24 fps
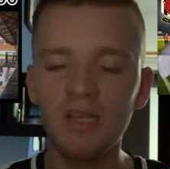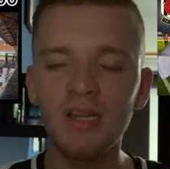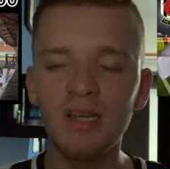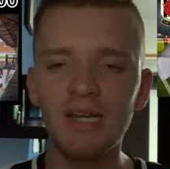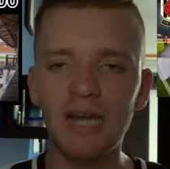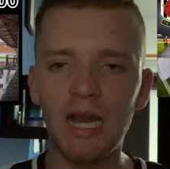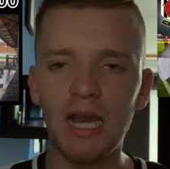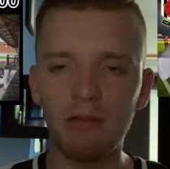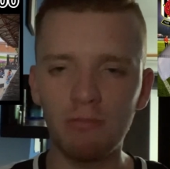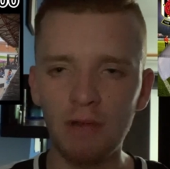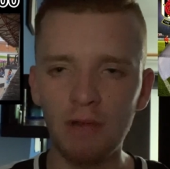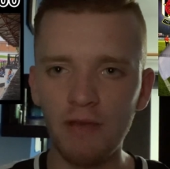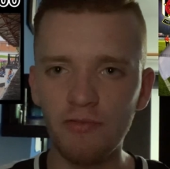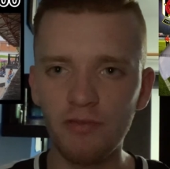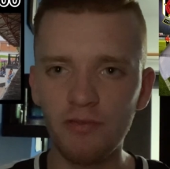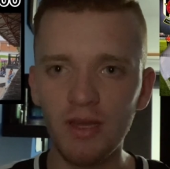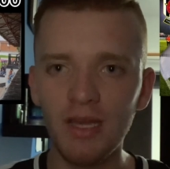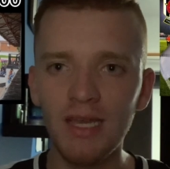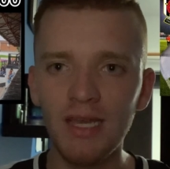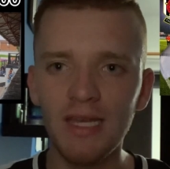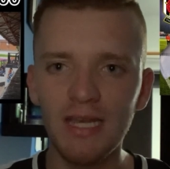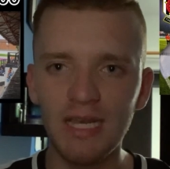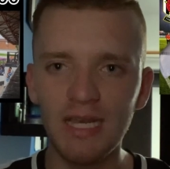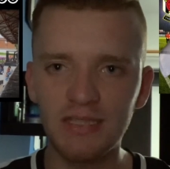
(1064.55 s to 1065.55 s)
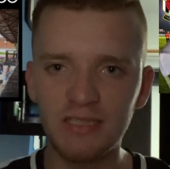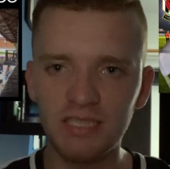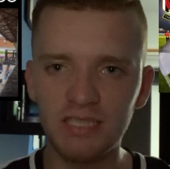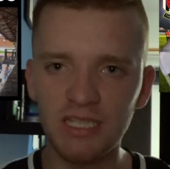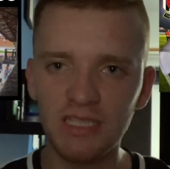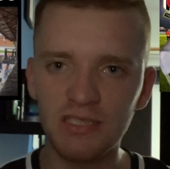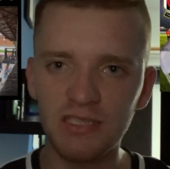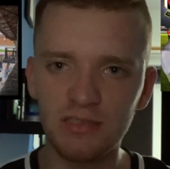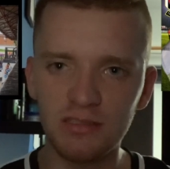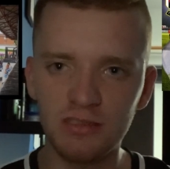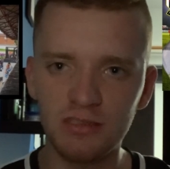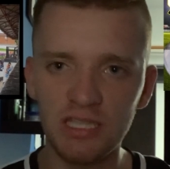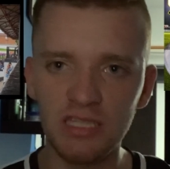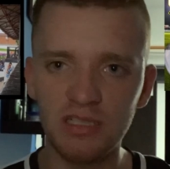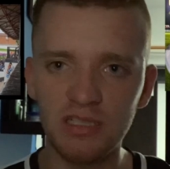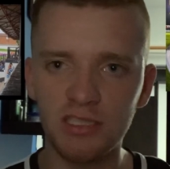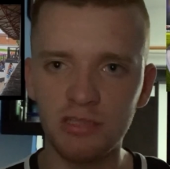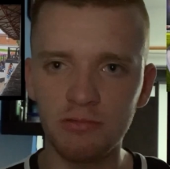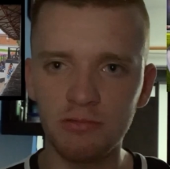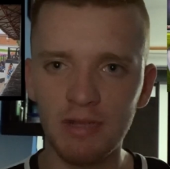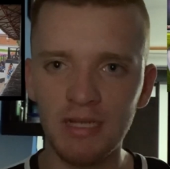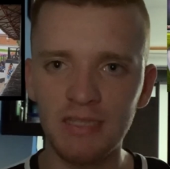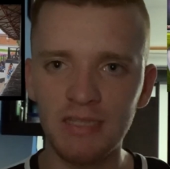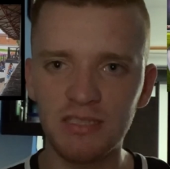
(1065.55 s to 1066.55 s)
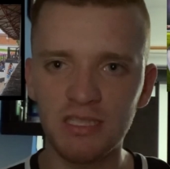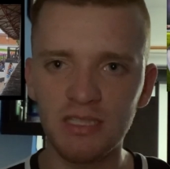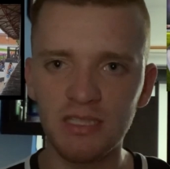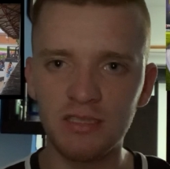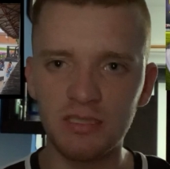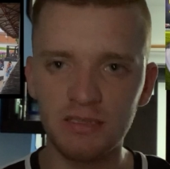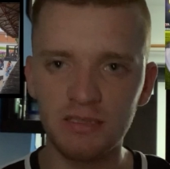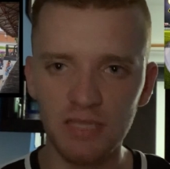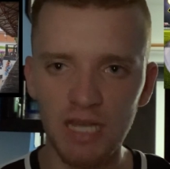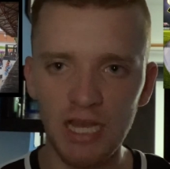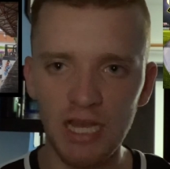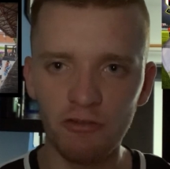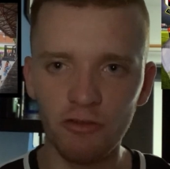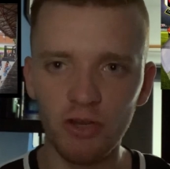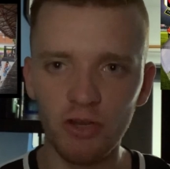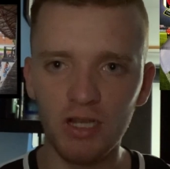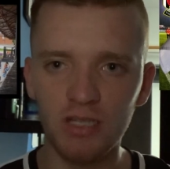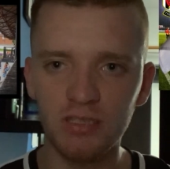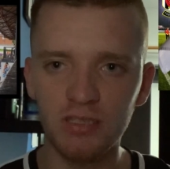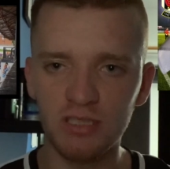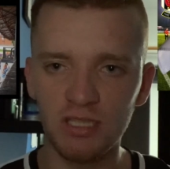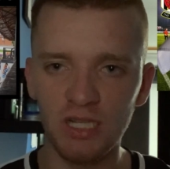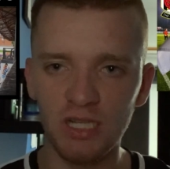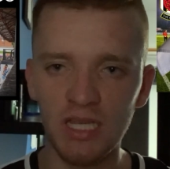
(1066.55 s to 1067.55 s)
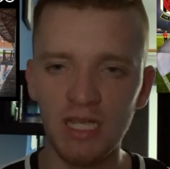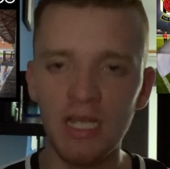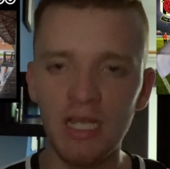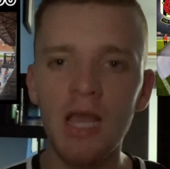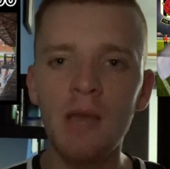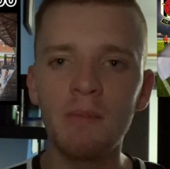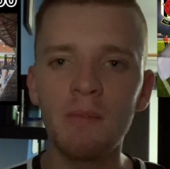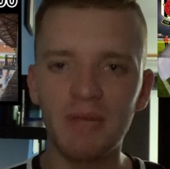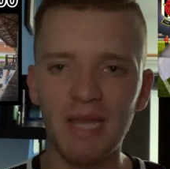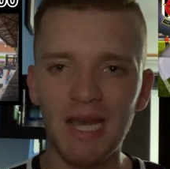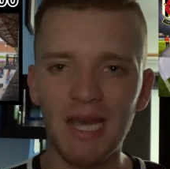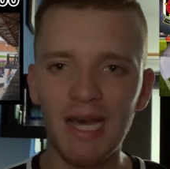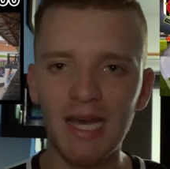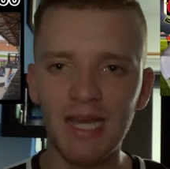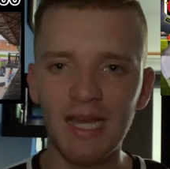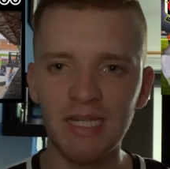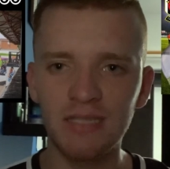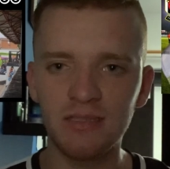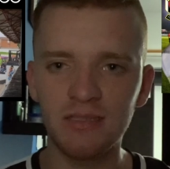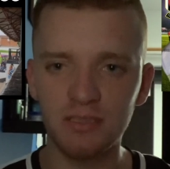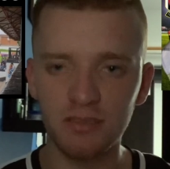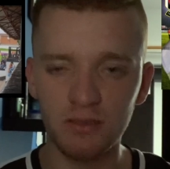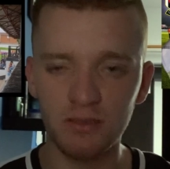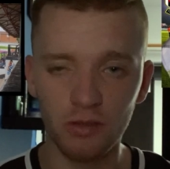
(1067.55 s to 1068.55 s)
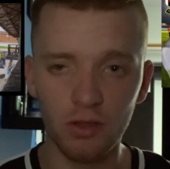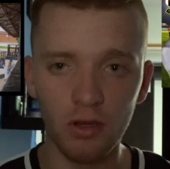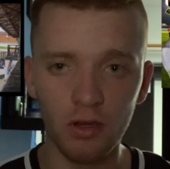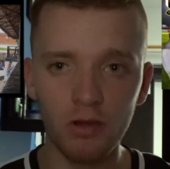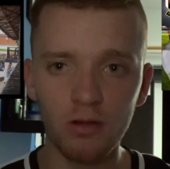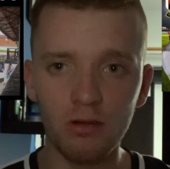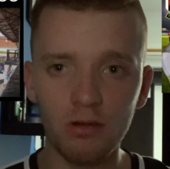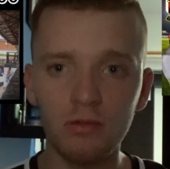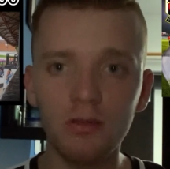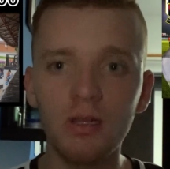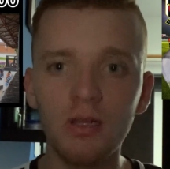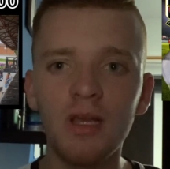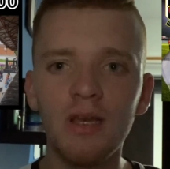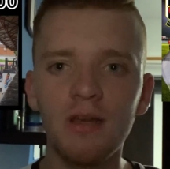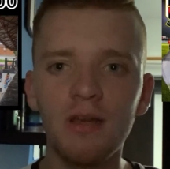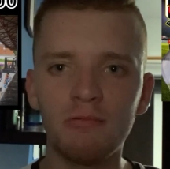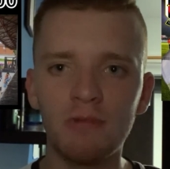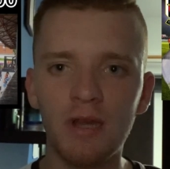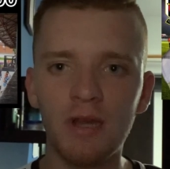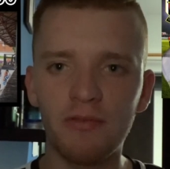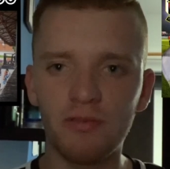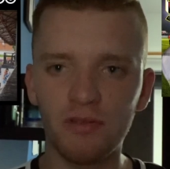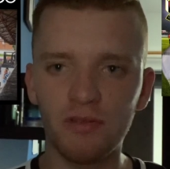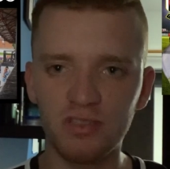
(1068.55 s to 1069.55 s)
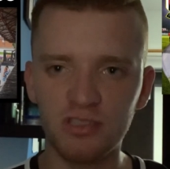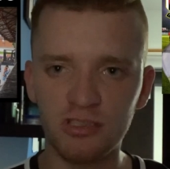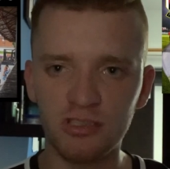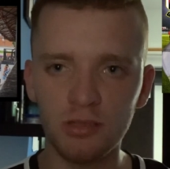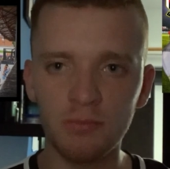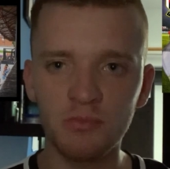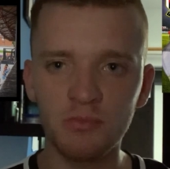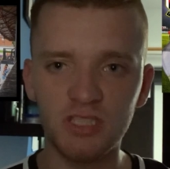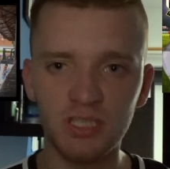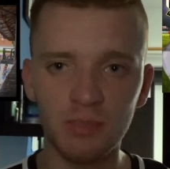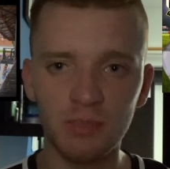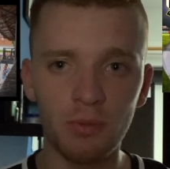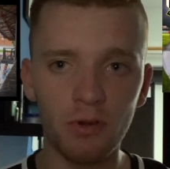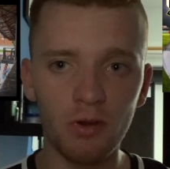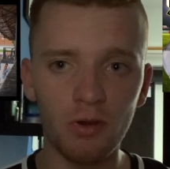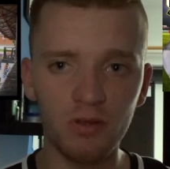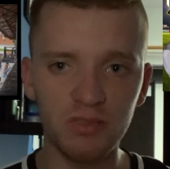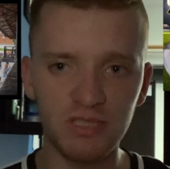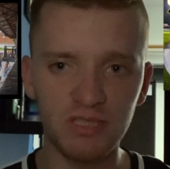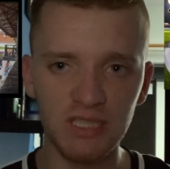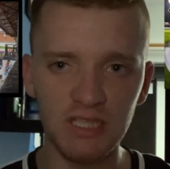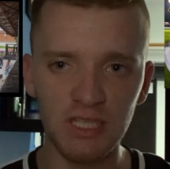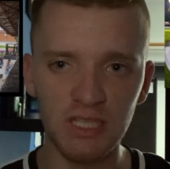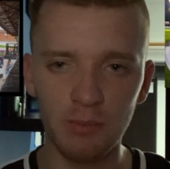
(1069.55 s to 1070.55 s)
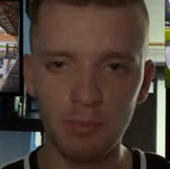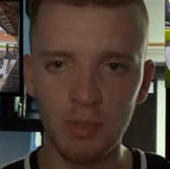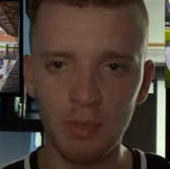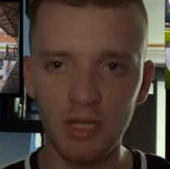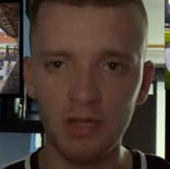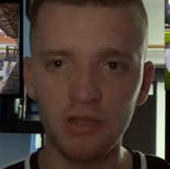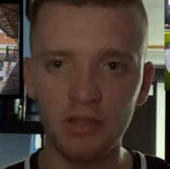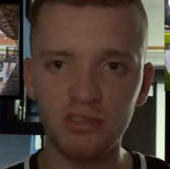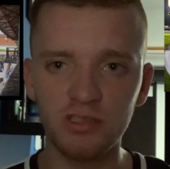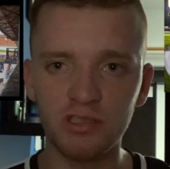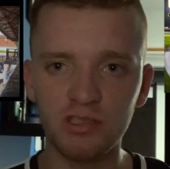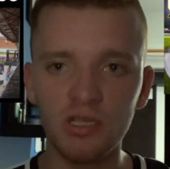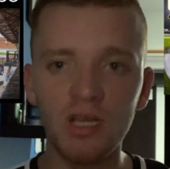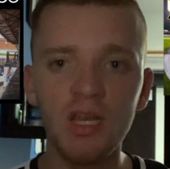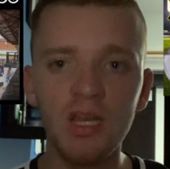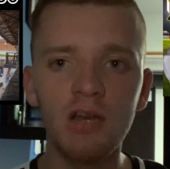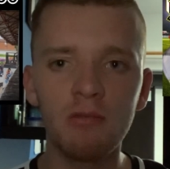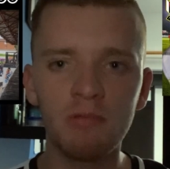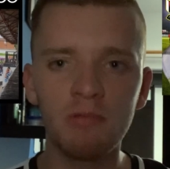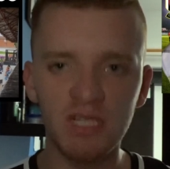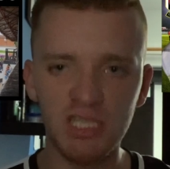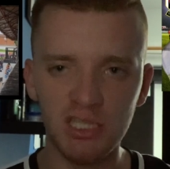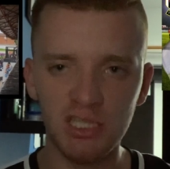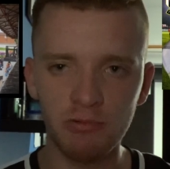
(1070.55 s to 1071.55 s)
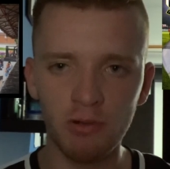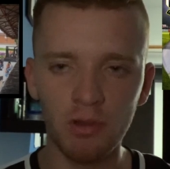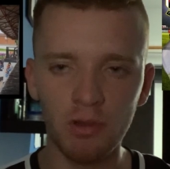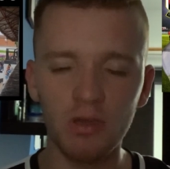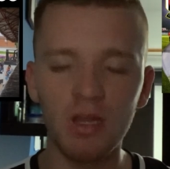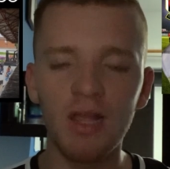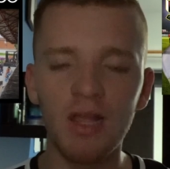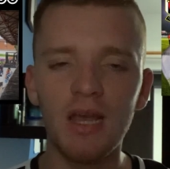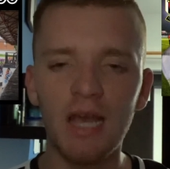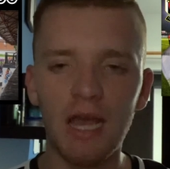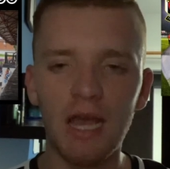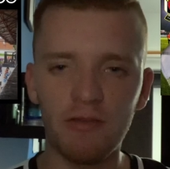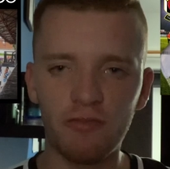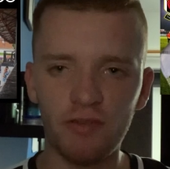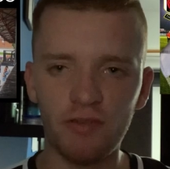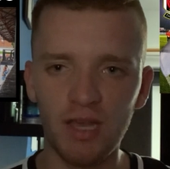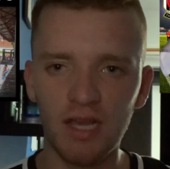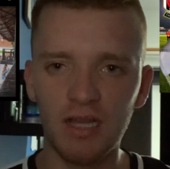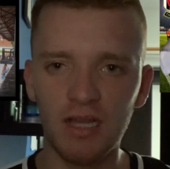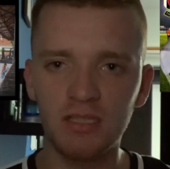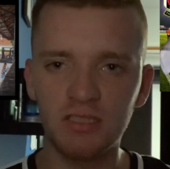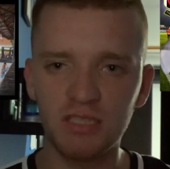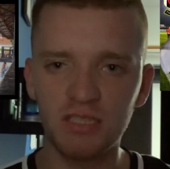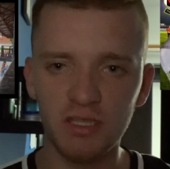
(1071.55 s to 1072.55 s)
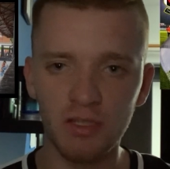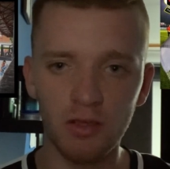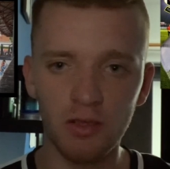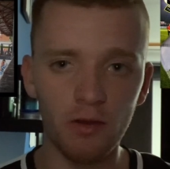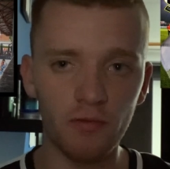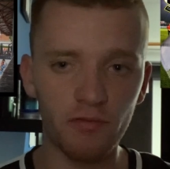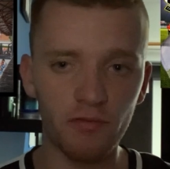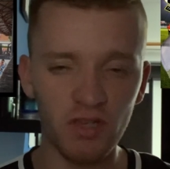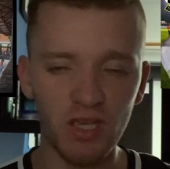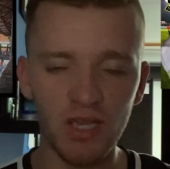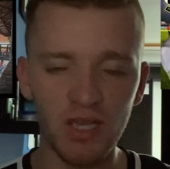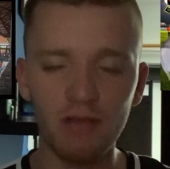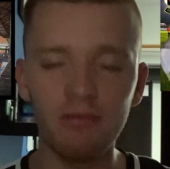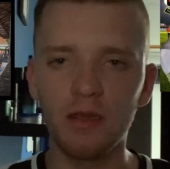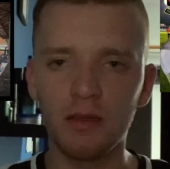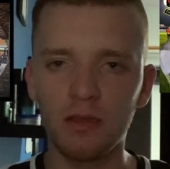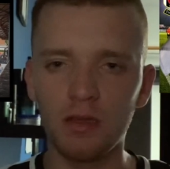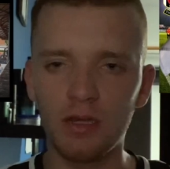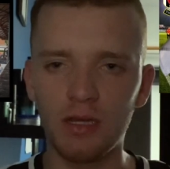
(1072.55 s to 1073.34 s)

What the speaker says: However, it is situated directly behind the goal, with some supporting pillars which will affect your view.